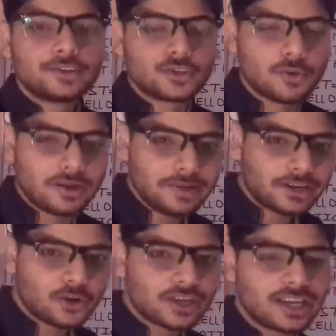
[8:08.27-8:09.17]
So when we
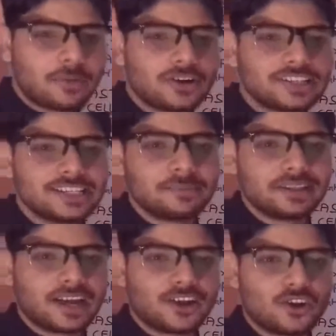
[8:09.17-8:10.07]
are talking about these
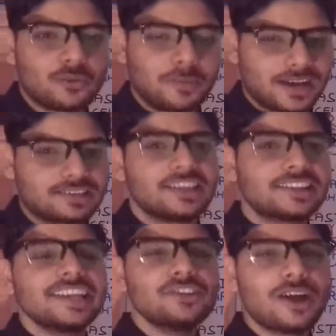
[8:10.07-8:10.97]
in the chloroplast,
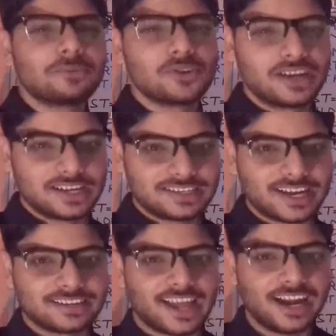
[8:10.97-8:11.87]
the thing you have to
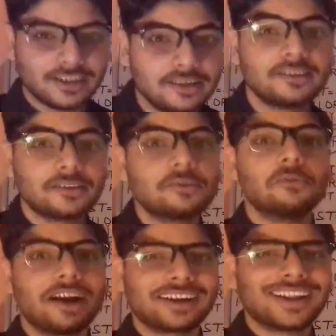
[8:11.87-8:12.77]
understand that
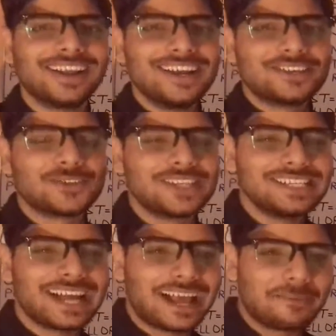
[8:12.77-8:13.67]
what? So
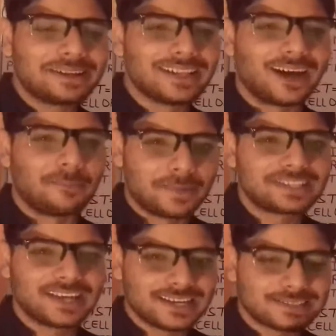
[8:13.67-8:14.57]
these are having the
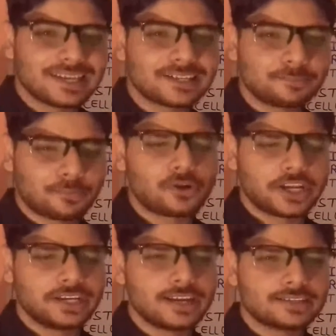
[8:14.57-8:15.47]
viscous,
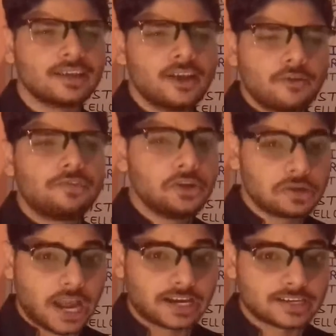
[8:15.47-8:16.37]
proteinous,
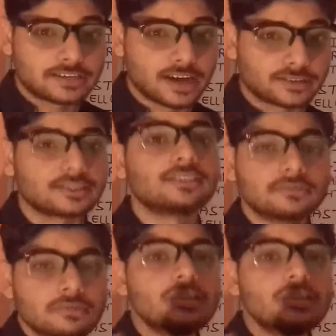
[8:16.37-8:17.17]
fluid-like structure,